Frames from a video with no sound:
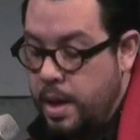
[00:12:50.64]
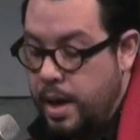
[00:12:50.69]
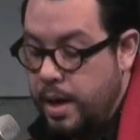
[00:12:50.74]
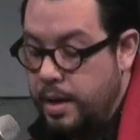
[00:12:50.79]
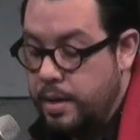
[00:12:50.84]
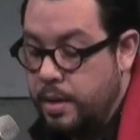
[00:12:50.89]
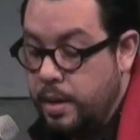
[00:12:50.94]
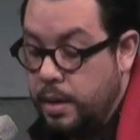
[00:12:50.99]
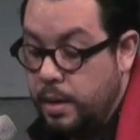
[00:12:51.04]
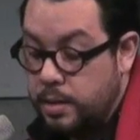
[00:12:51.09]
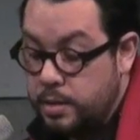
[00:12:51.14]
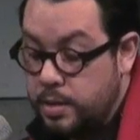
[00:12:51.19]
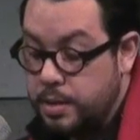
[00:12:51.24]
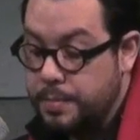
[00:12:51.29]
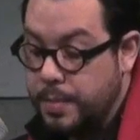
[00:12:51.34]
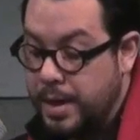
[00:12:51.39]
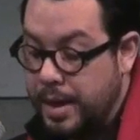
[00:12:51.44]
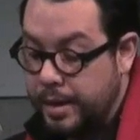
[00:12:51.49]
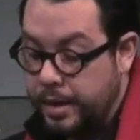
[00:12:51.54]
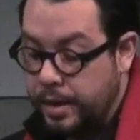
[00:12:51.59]
and
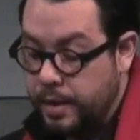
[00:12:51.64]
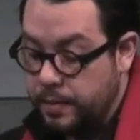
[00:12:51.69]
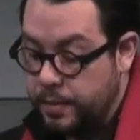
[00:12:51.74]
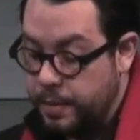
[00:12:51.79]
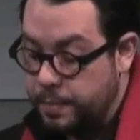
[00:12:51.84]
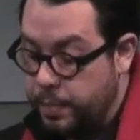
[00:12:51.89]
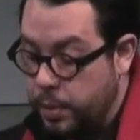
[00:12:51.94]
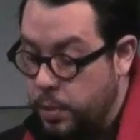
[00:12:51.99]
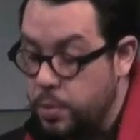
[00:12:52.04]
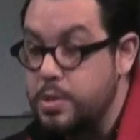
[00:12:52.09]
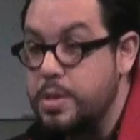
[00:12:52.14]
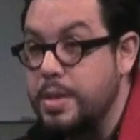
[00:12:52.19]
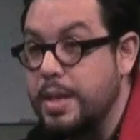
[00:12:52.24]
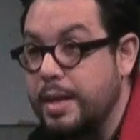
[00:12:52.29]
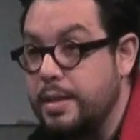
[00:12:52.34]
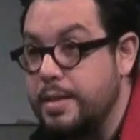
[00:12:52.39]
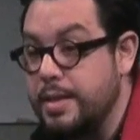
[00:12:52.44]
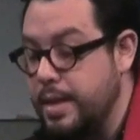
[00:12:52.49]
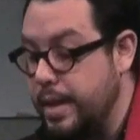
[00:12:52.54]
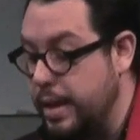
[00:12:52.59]
undermining of the
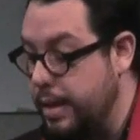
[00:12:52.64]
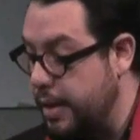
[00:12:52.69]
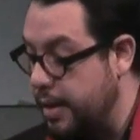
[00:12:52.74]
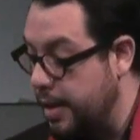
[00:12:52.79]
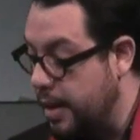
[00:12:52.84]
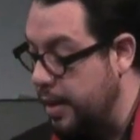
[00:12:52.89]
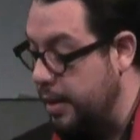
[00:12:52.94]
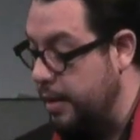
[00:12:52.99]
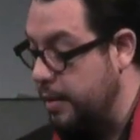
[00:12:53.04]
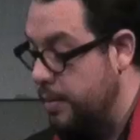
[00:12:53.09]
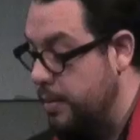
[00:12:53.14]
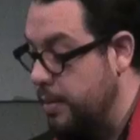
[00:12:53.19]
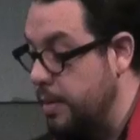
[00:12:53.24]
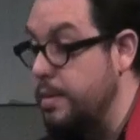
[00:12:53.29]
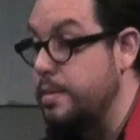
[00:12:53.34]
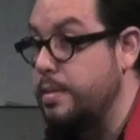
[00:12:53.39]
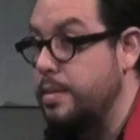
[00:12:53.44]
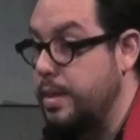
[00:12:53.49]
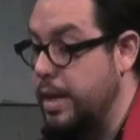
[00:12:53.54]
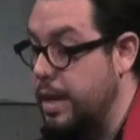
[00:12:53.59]
post-1989
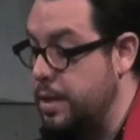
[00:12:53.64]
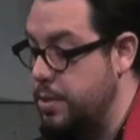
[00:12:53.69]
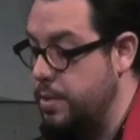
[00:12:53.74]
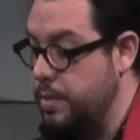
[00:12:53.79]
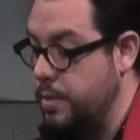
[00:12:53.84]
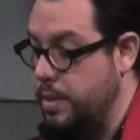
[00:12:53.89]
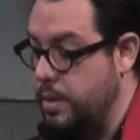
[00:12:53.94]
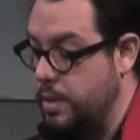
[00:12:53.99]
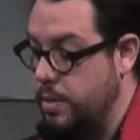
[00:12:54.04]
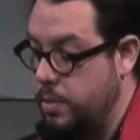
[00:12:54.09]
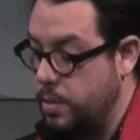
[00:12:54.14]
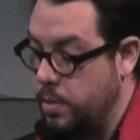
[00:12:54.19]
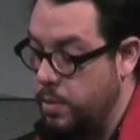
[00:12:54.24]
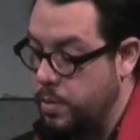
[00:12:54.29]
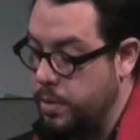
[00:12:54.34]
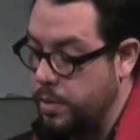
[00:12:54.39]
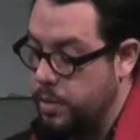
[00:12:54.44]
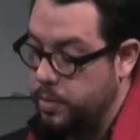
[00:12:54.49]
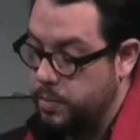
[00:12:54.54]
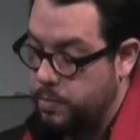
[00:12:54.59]
international
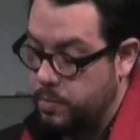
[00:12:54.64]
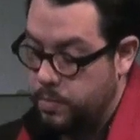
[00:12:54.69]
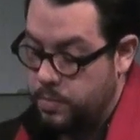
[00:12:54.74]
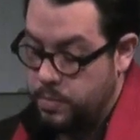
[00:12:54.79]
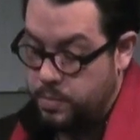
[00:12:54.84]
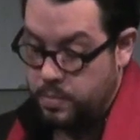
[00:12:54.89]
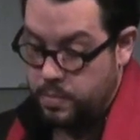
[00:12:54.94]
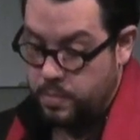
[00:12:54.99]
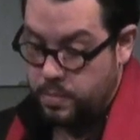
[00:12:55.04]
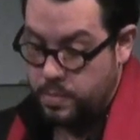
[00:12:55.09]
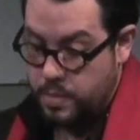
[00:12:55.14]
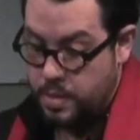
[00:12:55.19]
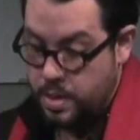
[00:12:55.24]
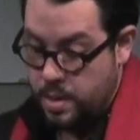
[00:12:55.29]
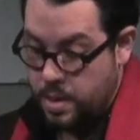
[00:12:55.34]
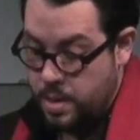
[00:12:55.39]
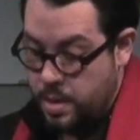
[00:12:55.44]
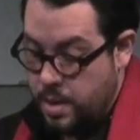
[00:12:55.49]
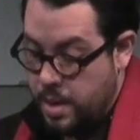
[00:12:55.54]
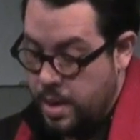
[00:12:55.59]
order.
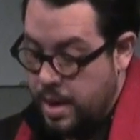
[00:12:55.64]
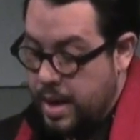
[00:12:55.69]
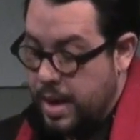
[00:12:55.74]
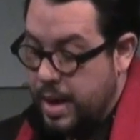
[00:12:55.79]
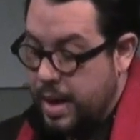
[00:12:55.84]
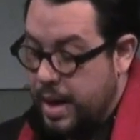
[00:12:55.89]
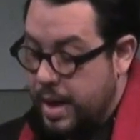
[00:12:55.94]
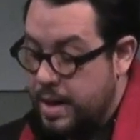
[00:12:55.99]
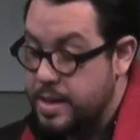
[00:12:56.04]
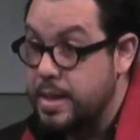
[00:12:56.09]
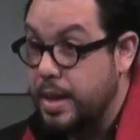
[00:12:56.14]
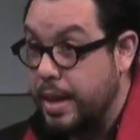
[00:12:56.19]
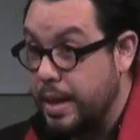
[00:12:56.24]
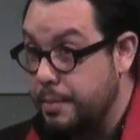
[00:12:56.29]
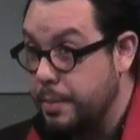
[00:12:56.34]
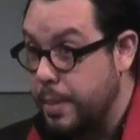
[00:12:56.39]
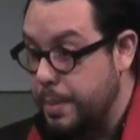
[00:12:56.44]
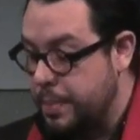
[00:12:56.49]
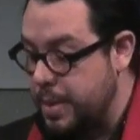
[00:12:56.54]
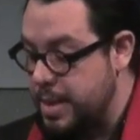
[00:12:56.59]
As I
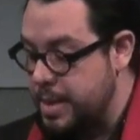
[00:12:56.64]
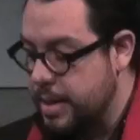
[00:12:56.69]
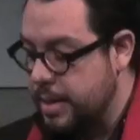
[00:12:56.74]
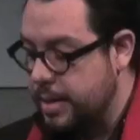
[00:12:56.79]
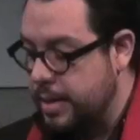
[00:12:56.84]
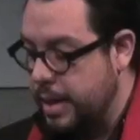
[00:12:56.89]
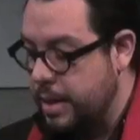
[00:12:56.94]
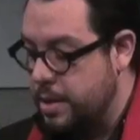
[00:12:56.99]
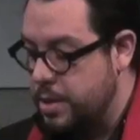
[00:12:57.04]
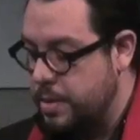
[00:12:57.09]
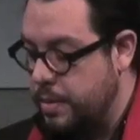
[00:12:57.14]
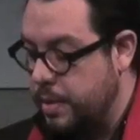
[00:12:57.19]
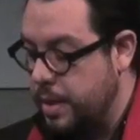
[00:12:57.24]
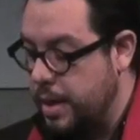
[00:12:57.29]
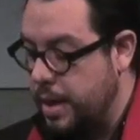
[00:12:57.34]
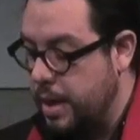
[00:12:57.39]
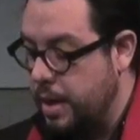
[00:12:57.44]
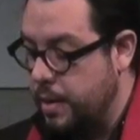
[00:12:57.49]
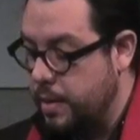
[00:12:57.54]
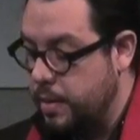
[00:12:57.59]
give my presentation
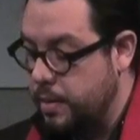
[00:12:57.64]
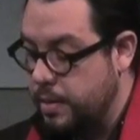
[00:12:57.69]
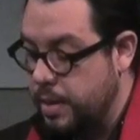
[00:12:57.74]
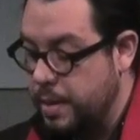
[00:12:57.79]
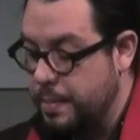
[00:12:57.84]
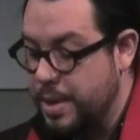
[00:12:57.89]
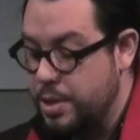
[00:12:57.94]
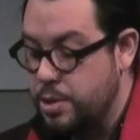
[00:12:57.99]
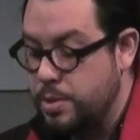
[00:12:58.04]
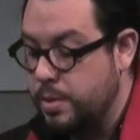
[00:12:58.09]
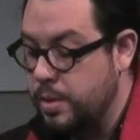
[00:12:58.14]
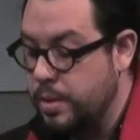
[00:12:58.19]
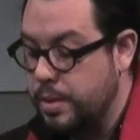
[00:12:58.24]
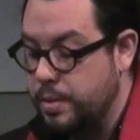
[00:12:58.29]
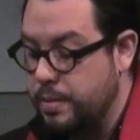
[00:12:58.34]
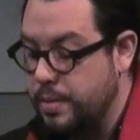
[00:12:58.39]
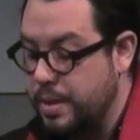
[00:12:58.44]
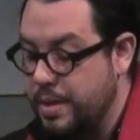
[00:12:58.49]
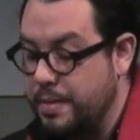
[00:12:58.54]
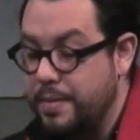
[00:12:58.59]
here, the
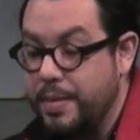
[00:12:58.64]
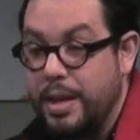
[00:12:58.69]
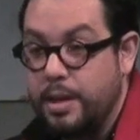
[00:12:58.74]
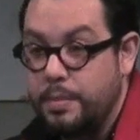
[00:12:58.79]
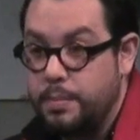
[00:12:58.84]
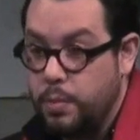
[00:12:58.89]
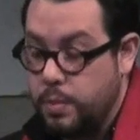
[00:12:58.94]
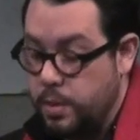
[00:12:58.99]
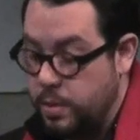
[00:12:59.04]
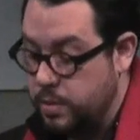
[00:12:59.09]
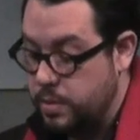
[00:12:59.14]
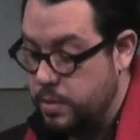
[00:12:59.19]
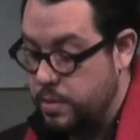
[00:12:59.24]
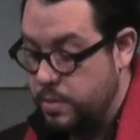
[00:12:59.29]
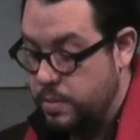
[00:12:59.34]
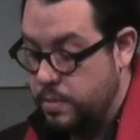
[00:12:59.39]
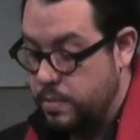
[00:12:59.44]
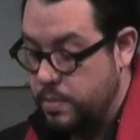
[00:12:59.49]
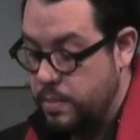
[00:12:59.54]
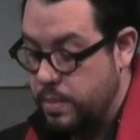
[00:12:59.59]
majority of the developed world
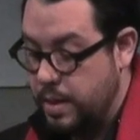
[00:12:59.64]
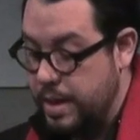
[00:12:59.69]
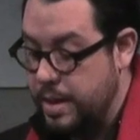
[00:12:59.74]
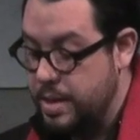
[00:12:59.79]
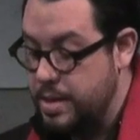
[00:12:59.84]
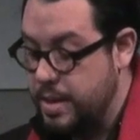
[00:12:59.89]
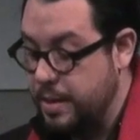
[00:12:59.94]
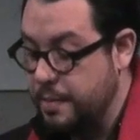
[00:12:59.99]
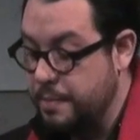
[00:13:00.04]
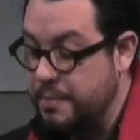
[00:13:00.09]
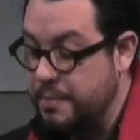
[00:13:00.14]
is